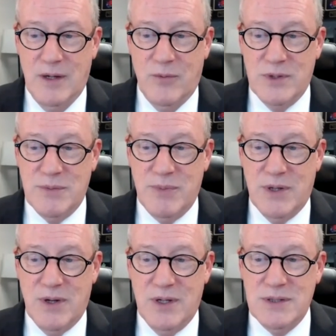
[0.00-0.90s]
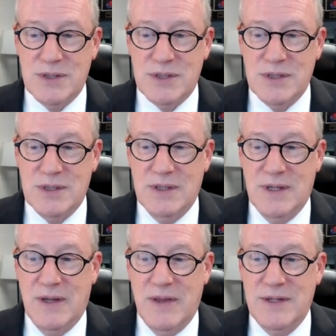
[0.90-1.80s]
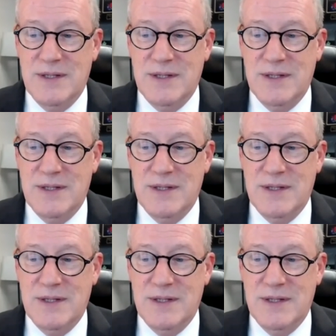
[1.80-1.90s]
Was it because the